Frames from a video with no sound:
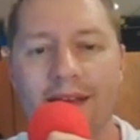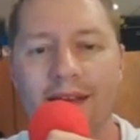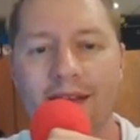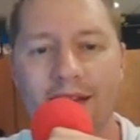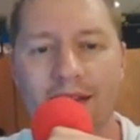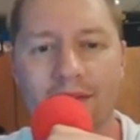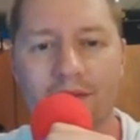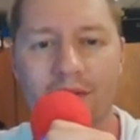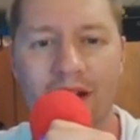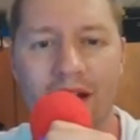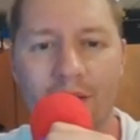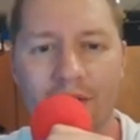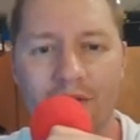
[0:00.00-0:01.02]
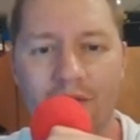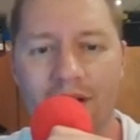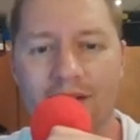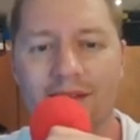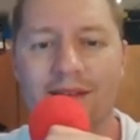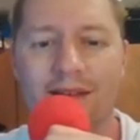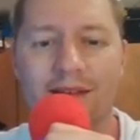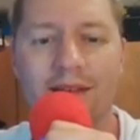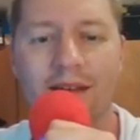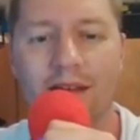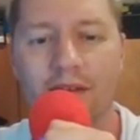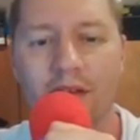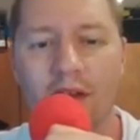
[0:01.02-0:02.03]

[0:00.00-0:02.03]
it is. Right now, he's ranked 60th.